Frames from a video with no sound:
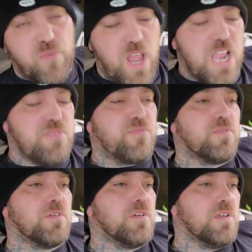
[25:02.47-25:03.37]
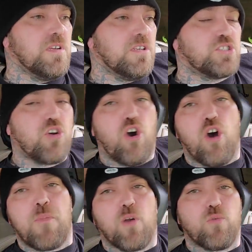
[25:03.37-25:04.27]
Life. To
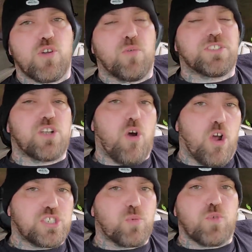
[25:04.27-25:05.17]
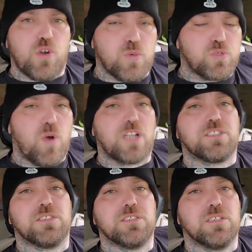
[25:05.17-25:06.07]
all my real ones and awesome real ones
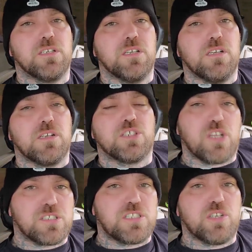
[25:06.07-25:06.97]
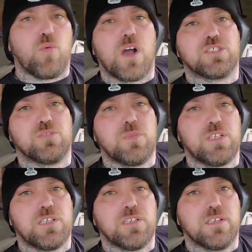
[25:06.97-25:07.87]
watching, because y'all still watching
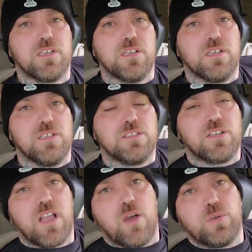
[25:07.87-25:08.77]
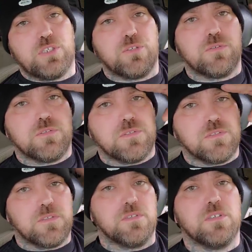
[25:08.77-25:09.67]
me. And how we doing?
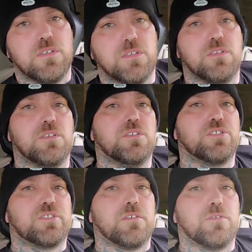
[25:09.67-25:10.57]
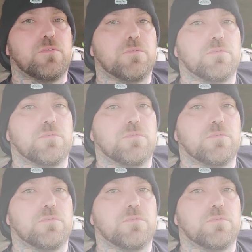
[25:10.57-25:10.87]
Salute.